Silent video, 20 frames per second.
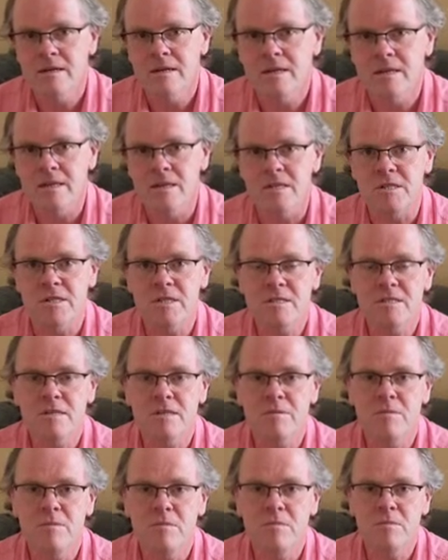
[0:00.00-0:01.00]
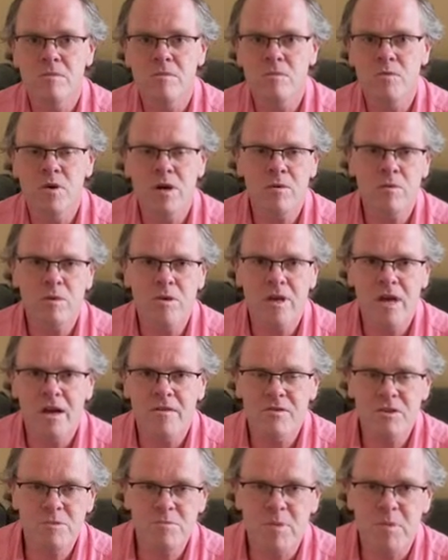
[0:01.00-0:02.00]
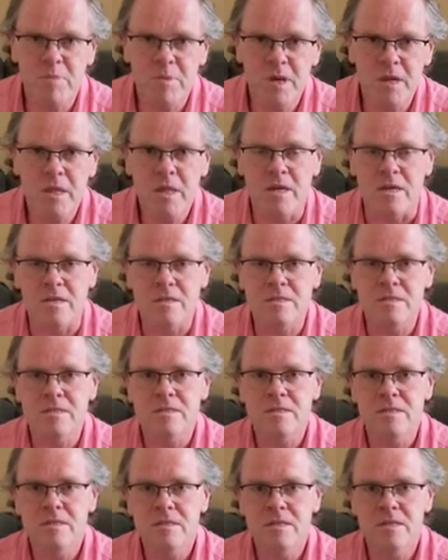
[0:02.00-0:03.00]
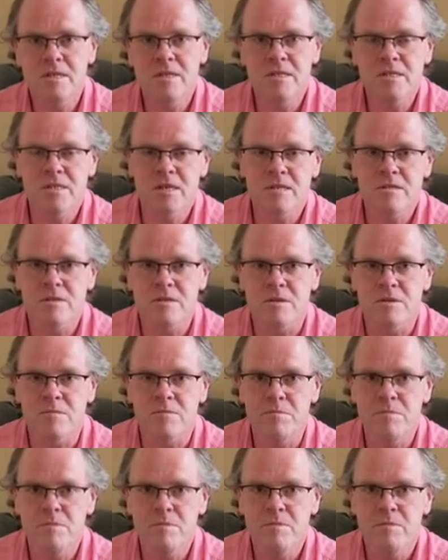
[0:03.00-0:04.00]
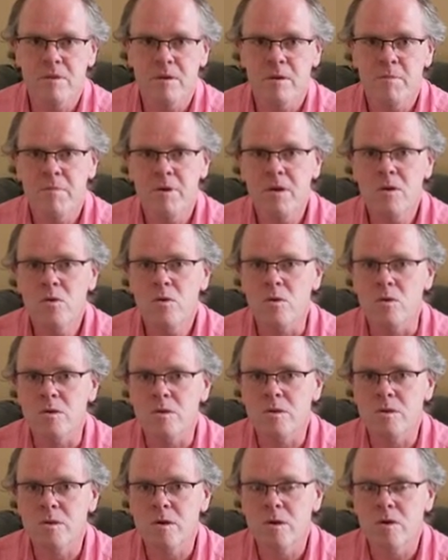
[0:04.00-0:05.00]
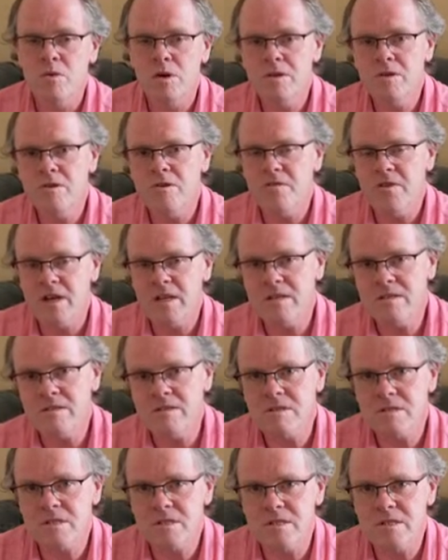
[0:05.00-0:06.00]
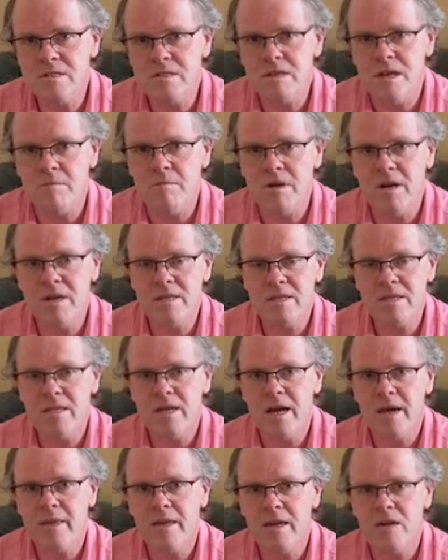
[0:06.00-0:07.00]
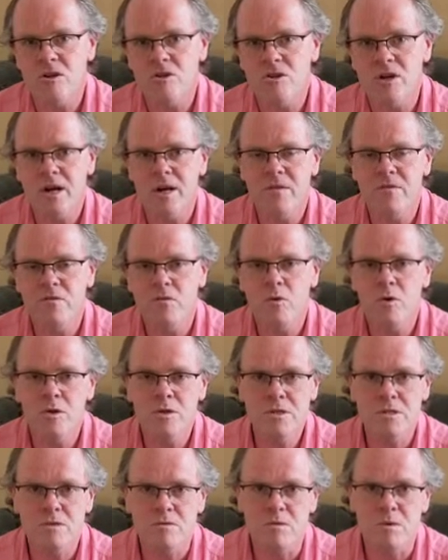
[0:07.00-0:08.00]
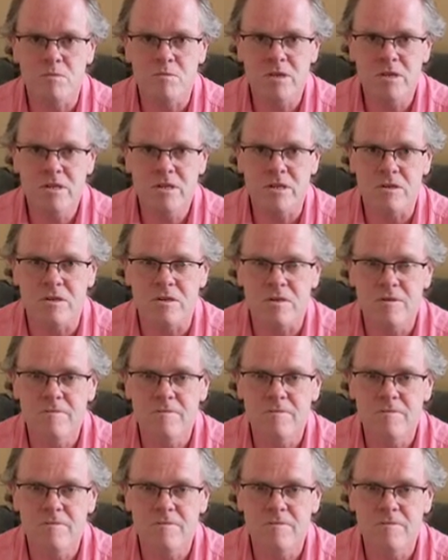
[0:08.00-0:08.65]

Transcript: They said to him, "Where will you have us prepare it?" He said to them, "Behold, when you have entered the city, a man carrying a jar of water will meet you.